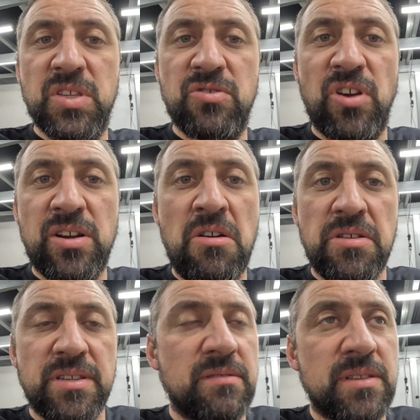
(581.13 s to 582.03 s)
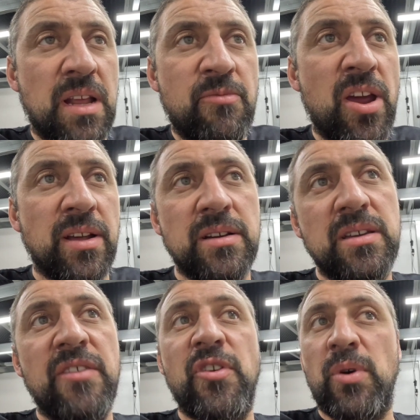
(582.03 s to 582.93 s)
Truck Norris, it's a no-brainer.
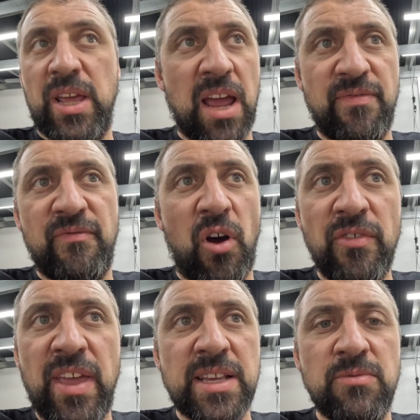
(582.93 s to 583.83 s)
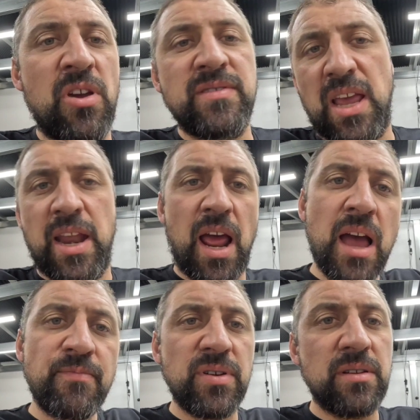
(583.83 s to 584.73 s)
If you want to go from 5,000 revs and
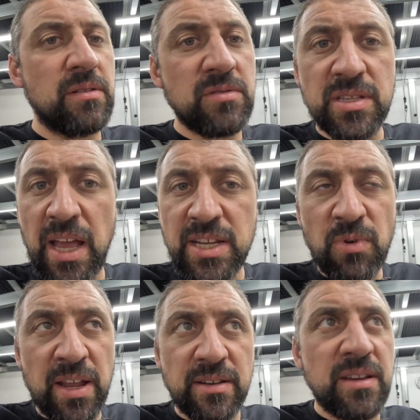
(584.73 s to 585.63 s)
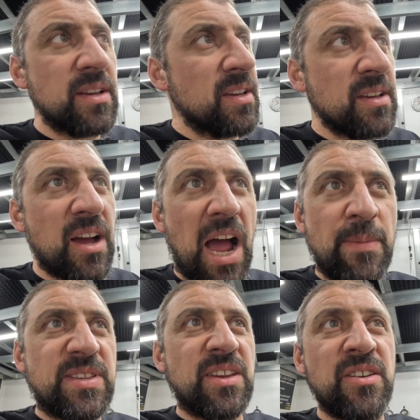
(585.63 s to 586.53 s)
up, Stage 1.
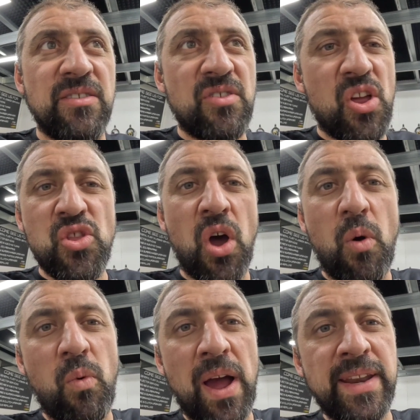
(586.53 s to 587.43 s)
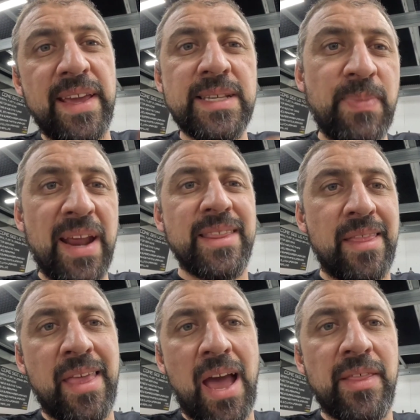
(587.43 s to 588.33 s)
up to you. Not one is better
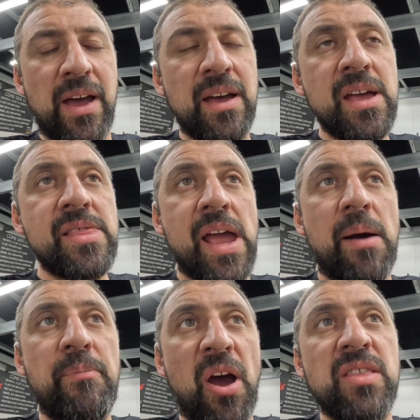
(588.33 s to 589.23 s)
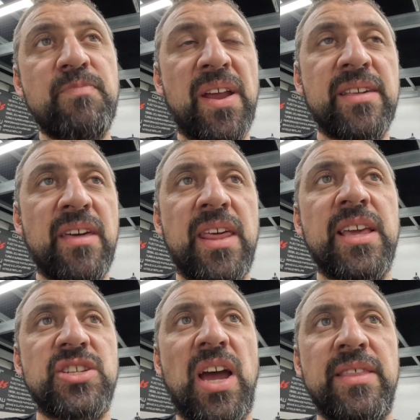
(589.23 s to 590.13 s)
than the other. They are both better than
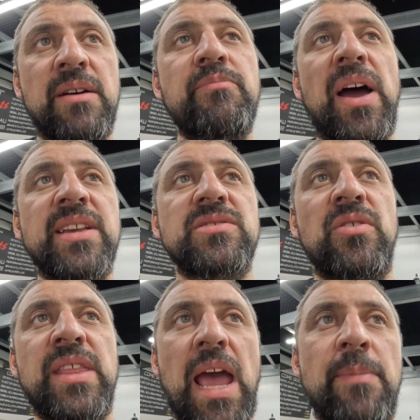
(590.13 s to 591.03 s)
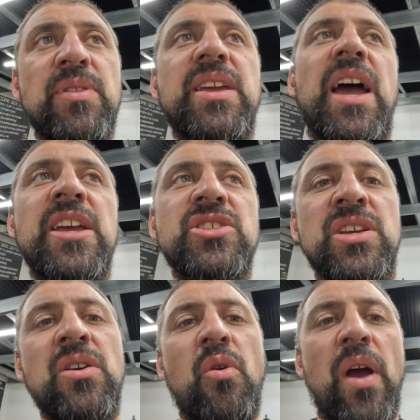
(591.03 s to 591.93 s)
each other based on the
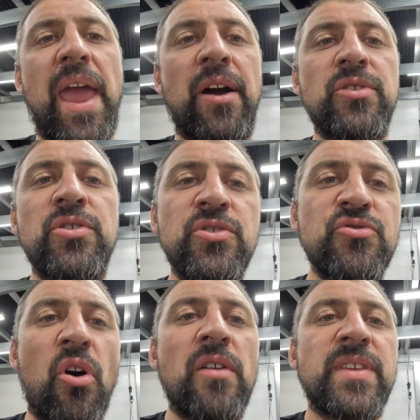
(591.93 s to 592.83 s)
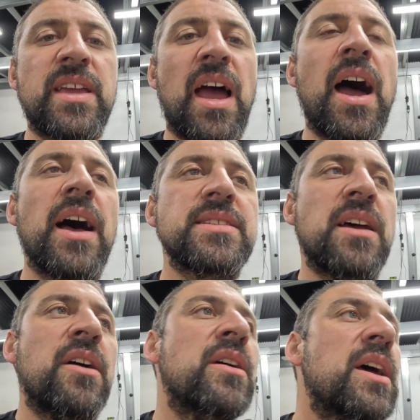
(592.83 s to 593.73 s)
application or how you drive the car.
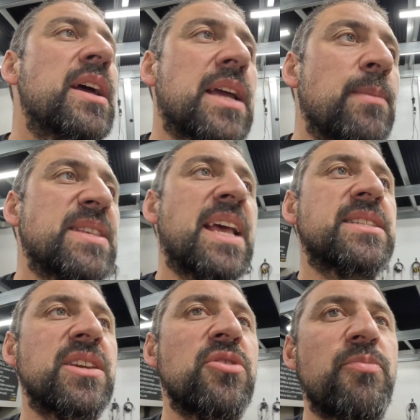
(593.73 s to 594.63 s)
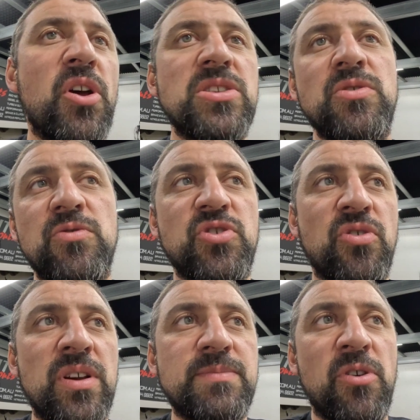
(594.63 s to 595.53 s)
So it comes down to your personal
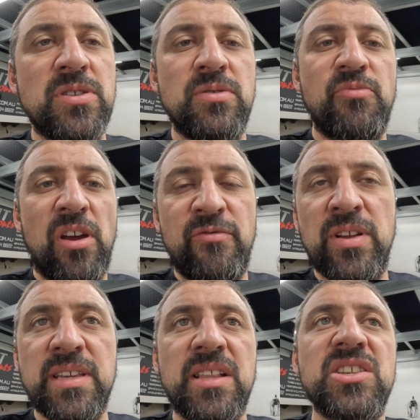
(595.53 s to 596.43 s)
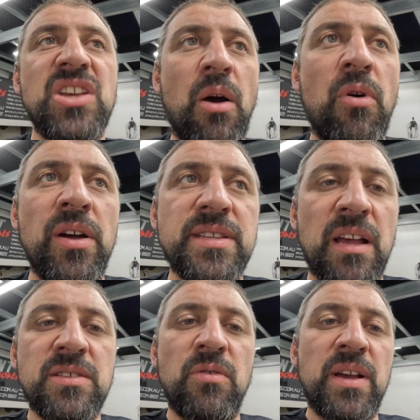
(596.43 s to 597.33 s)
choice, personal preference, and so on.
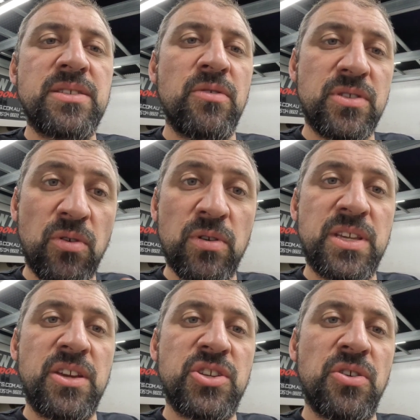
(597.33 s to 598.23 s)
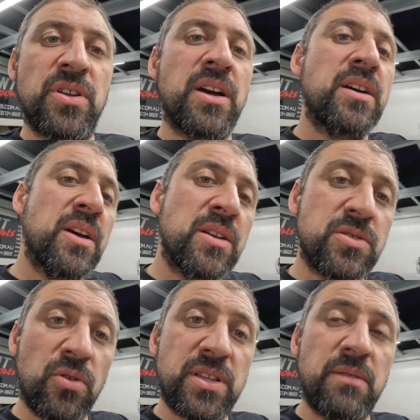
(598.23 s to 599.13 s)
So it's always good. Talk to your tuner,
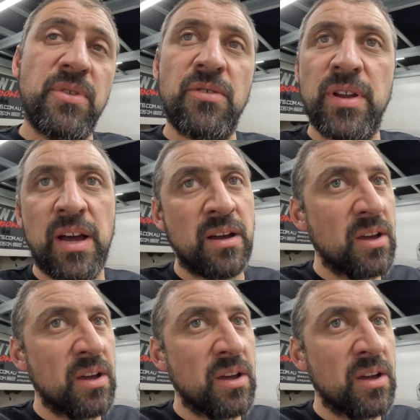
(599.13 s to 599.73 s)
talk to your builder,